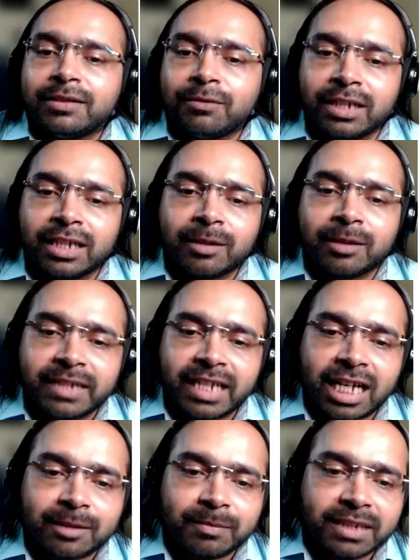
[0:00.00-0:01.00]
vulnerability
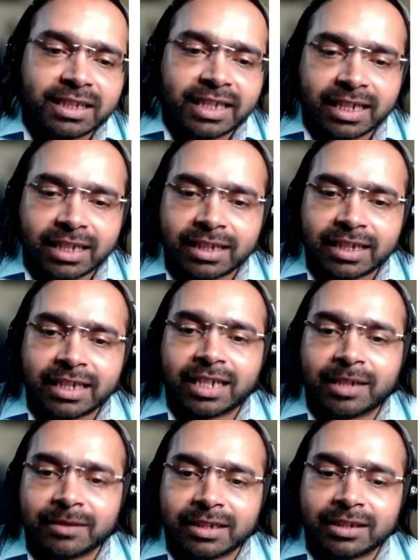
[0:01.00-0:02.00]
has been taken care,
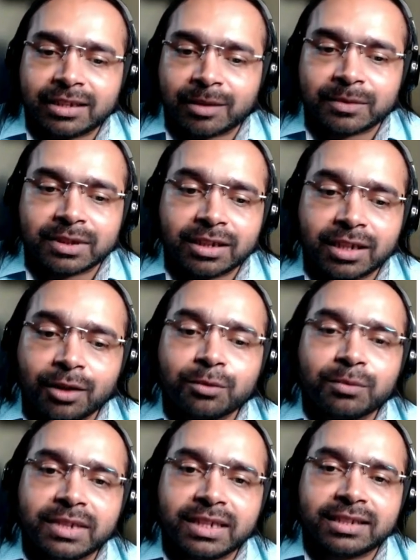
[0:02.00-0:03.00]
and thumbs
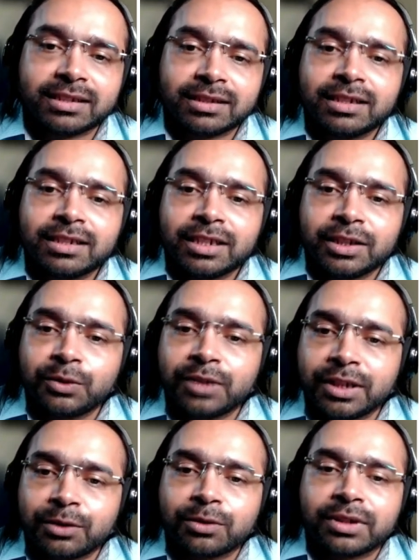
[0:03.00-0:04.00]
down means you
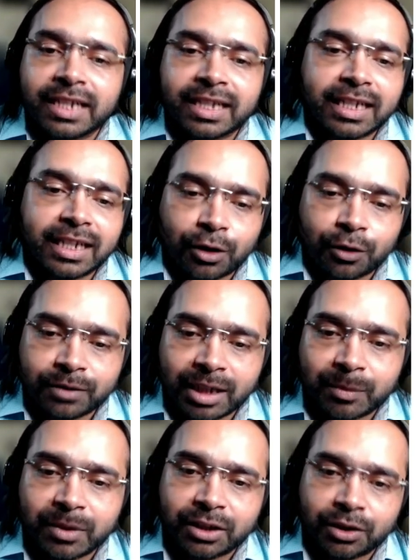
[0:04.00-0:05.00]
need to take care of
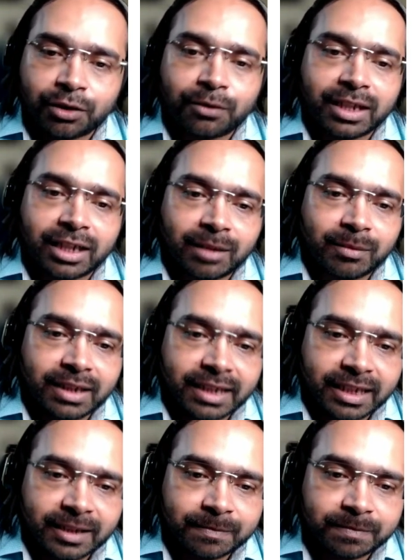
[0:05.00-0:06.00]
that particular
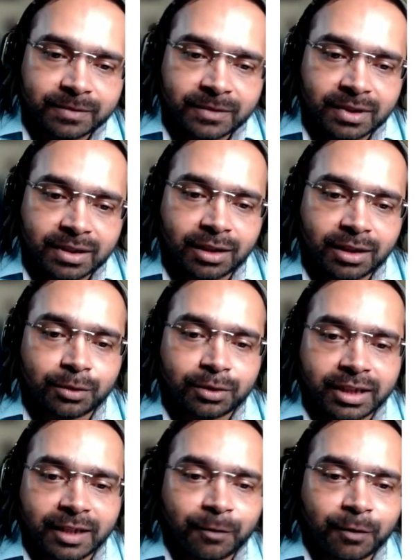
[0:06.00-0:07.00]
vulnerability. Now,
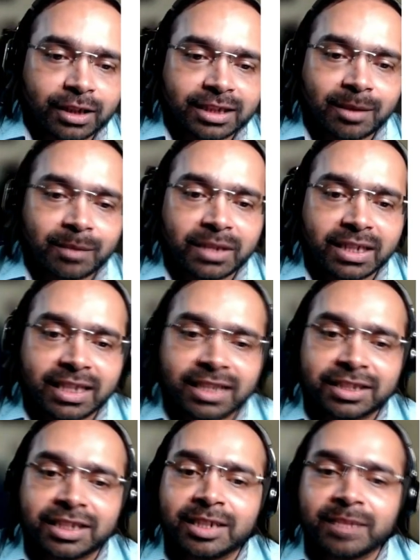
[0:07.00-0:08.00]
say for example, here
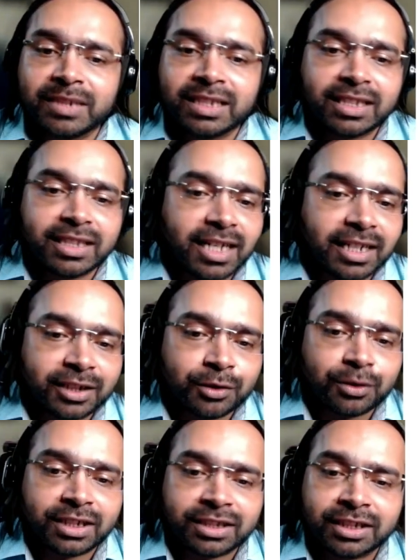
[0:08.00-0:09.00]
HTTP
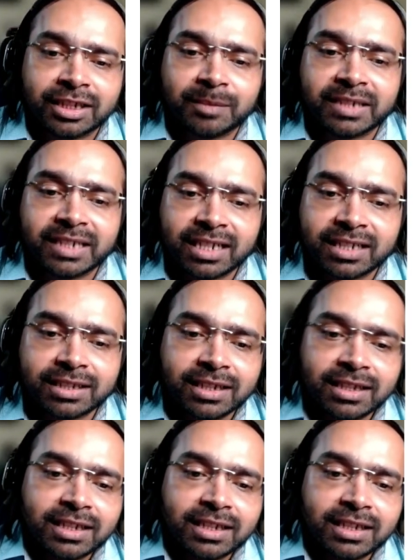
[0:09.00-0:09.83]
redirecting to HTTPS.